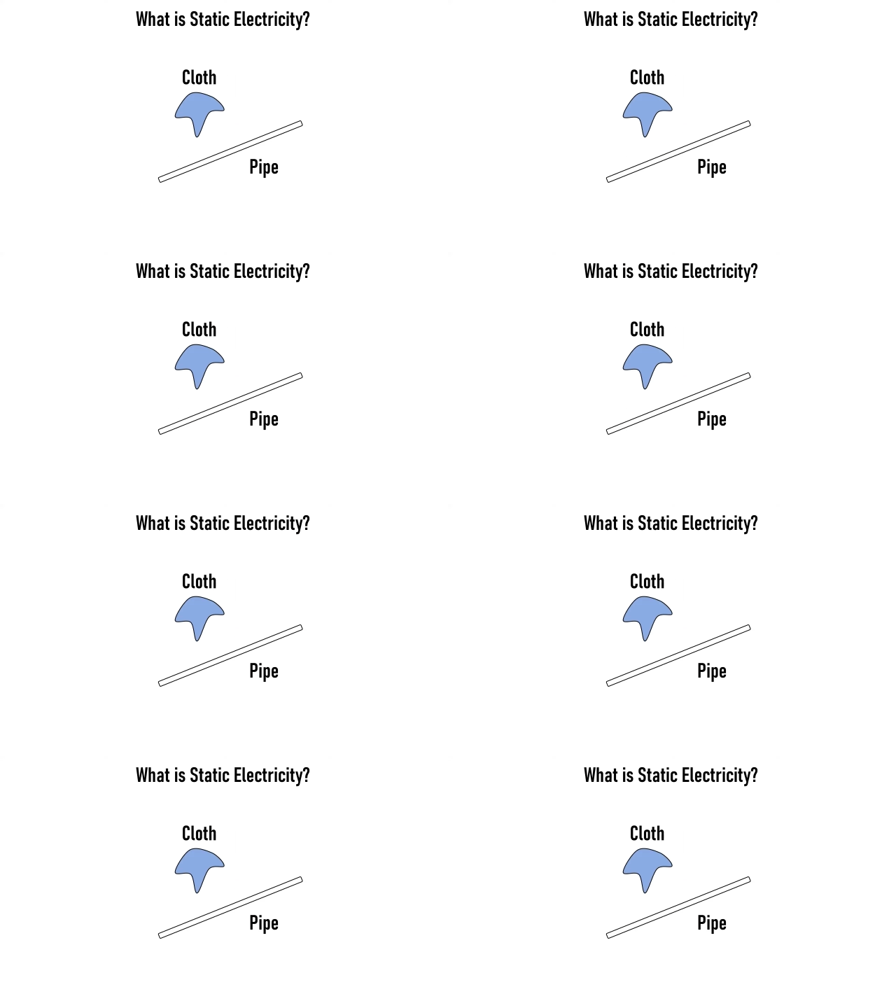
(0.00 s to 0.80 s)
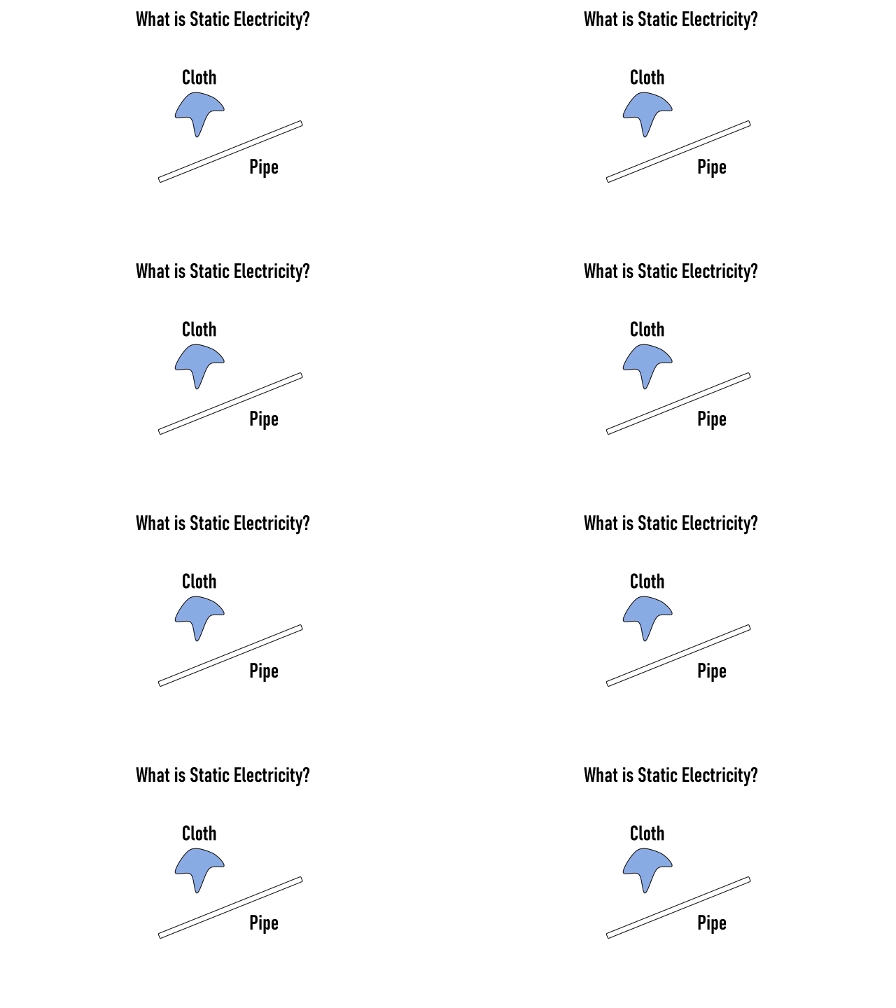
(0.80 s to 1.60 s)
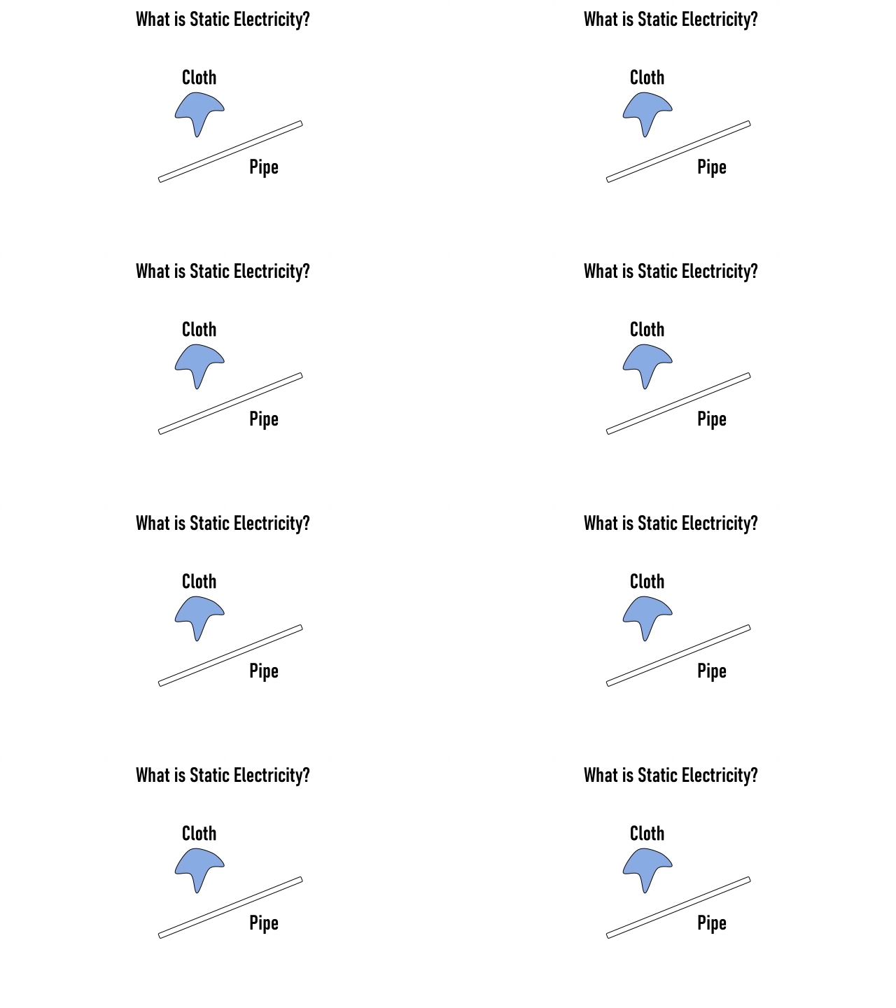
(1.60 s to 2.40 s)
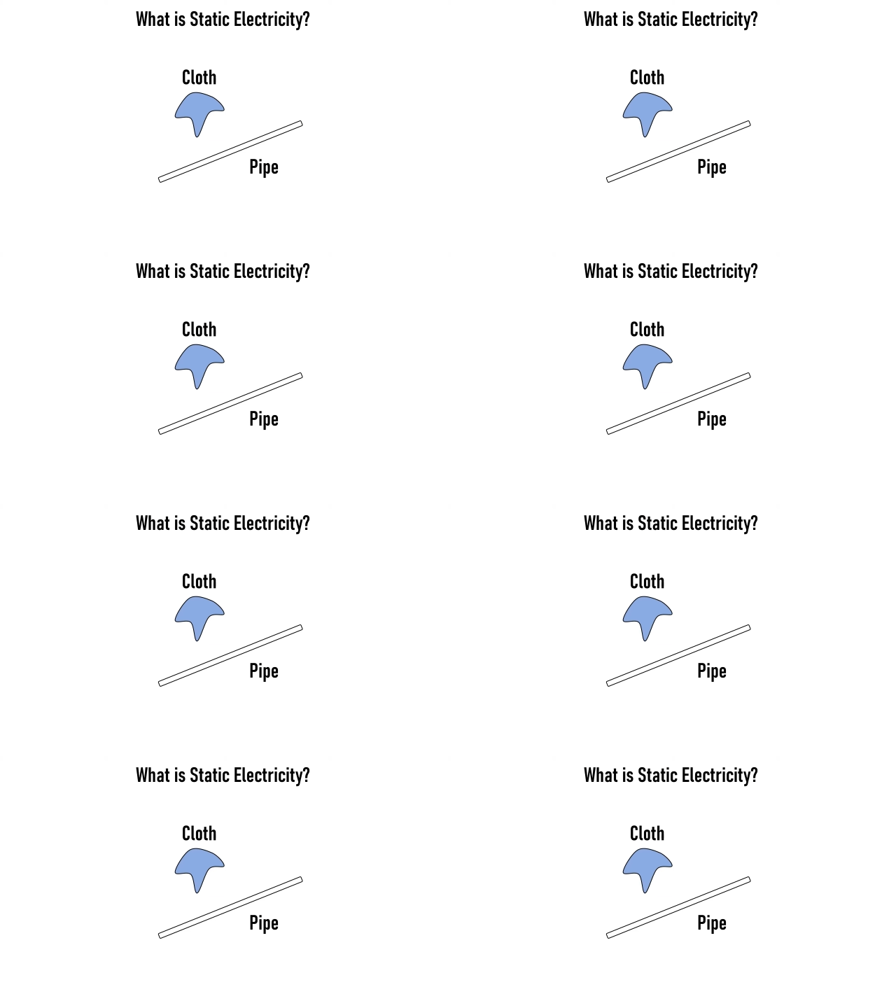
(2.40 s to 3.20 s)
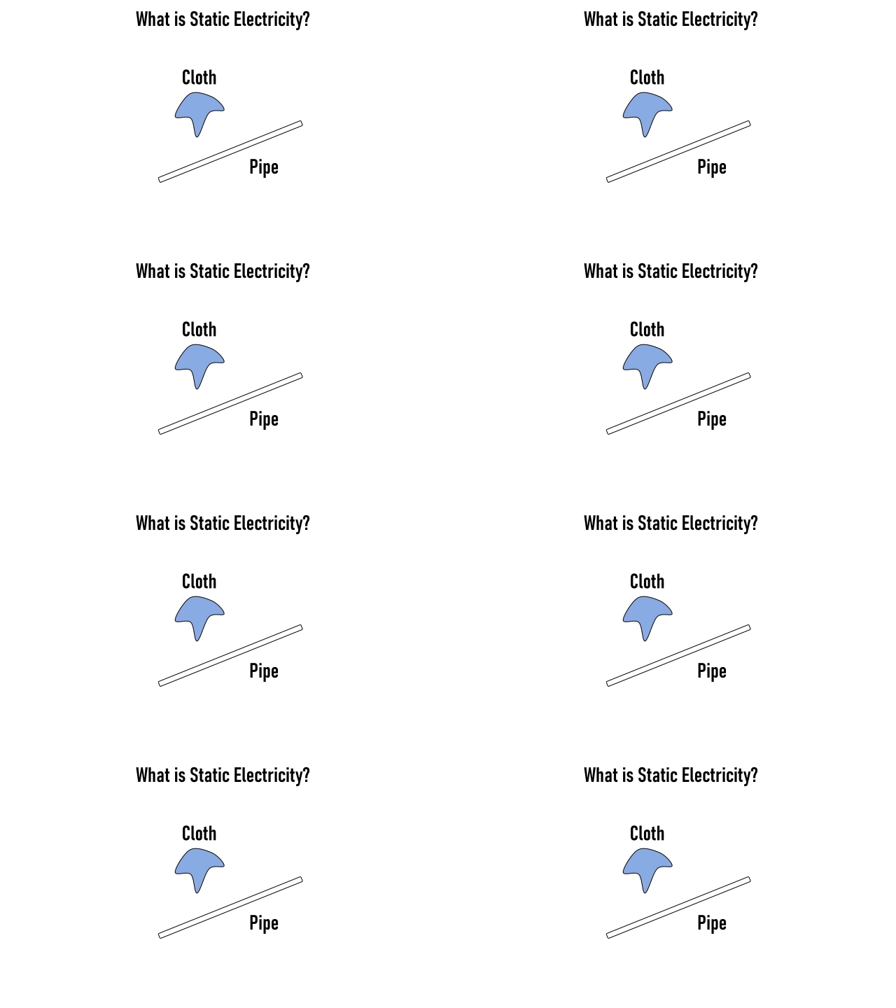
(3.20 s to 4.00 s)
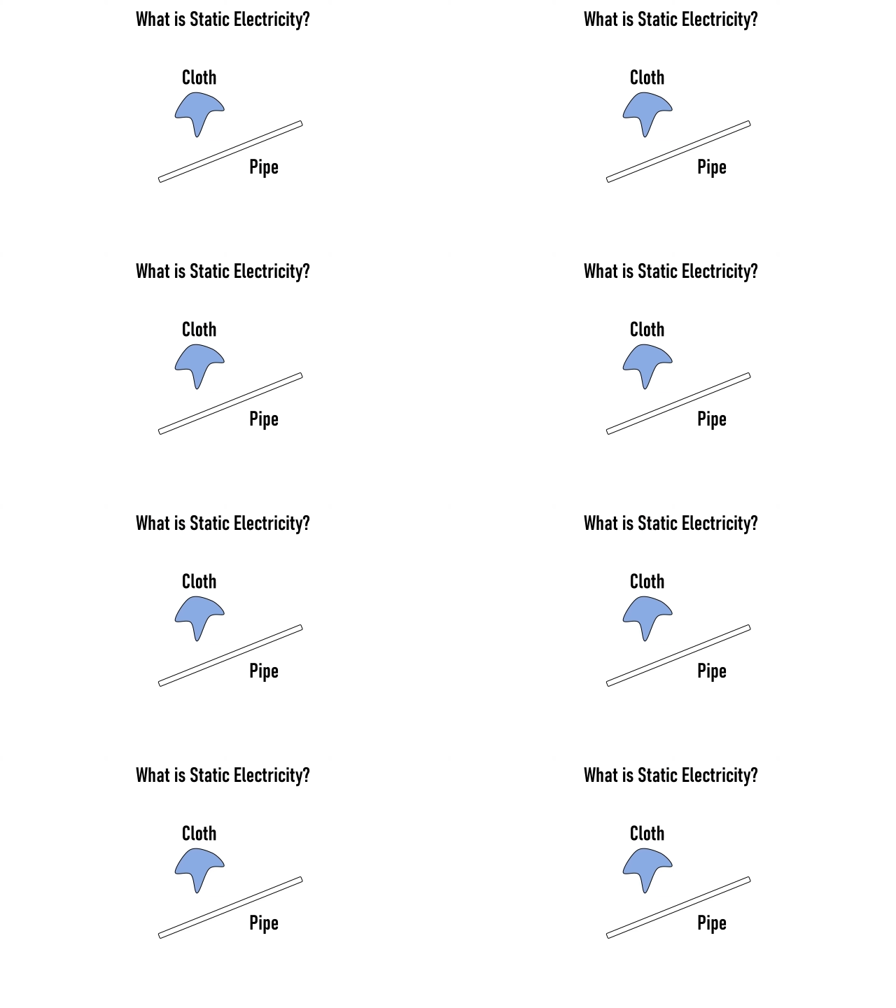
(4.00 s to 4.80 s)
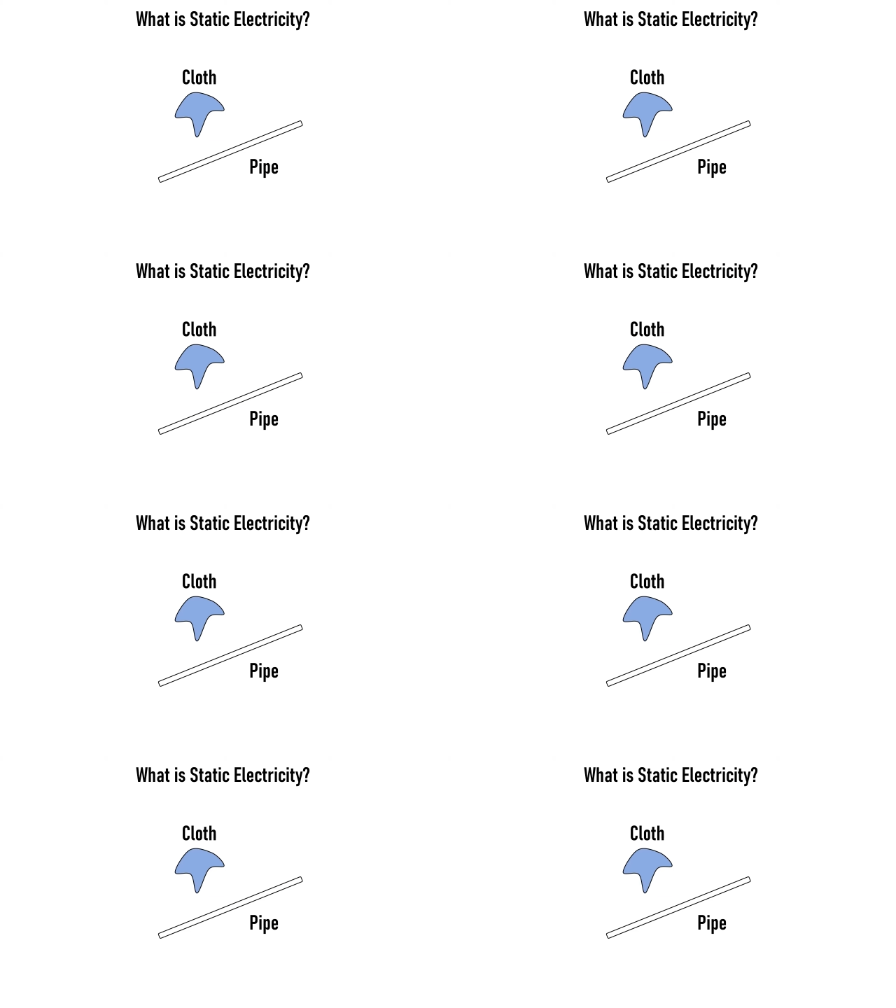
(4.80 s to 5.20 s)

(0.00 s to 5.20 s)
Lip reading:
(no speaker visible)